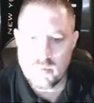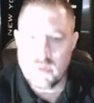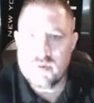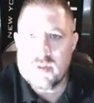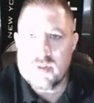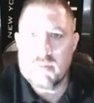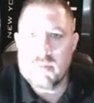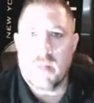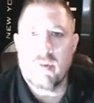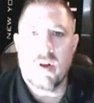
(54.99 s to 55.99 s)
use some
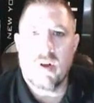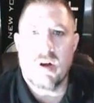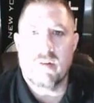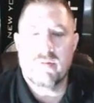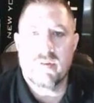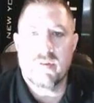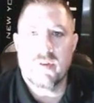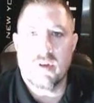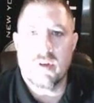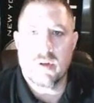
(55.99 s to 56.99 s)
level of
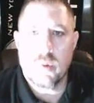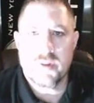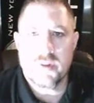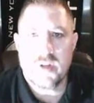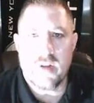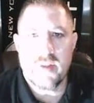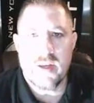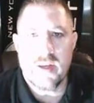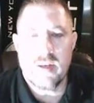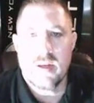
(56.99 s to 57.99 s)
the course
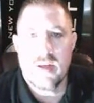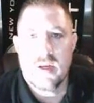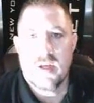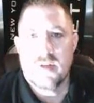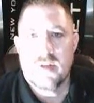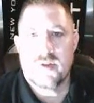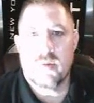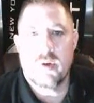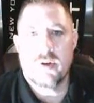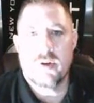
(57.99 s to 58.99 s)
content. So
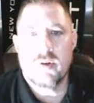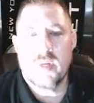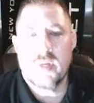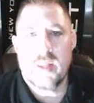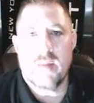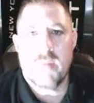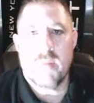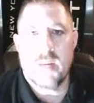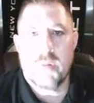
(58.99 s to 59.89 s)
when you're doing that main